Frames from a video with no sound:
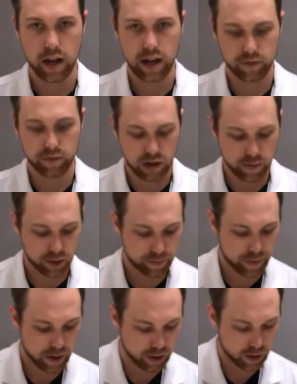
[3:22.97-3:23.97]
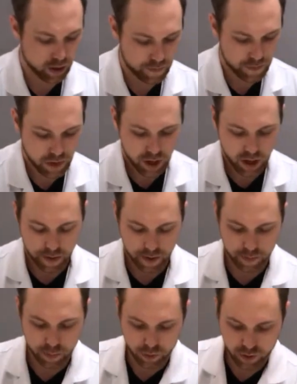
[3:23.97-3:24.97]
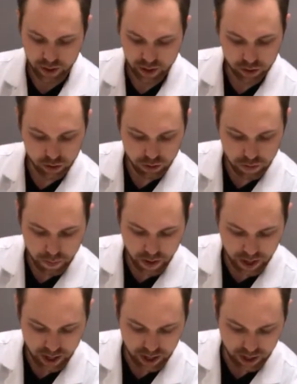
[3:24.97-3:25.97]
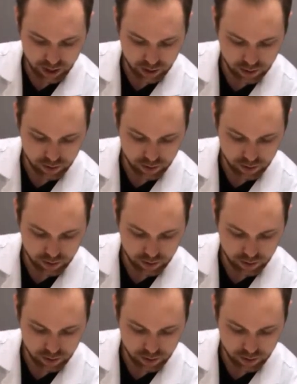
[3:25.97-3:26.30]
And after I mix my glue, I'm going to pour it into the pan.